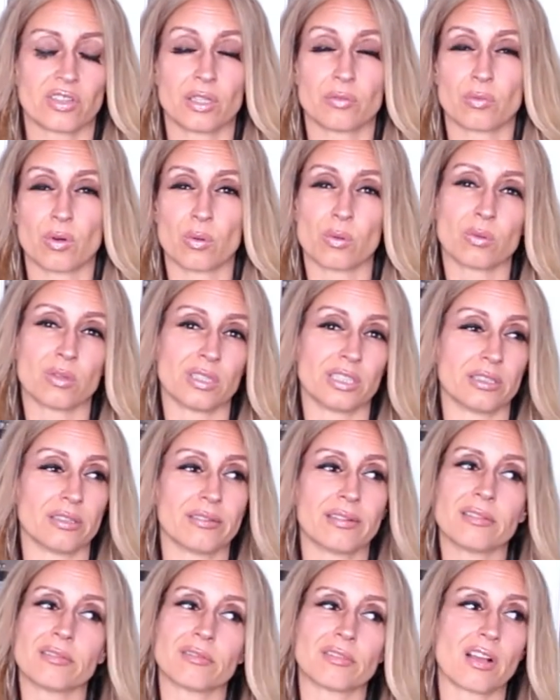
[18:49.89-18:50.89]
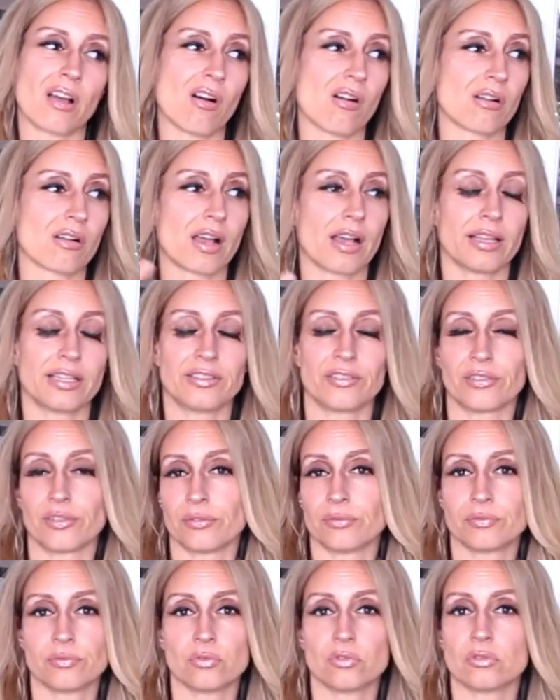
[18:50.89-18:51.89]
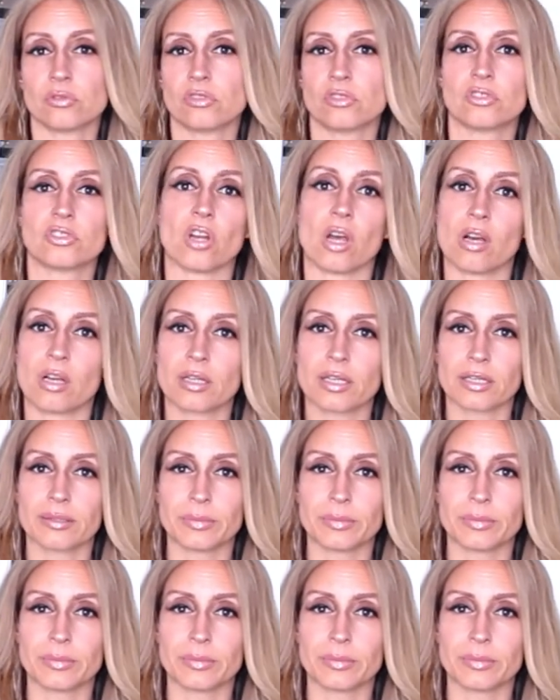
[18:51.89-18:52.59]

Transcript: they roll in all kinds of junk.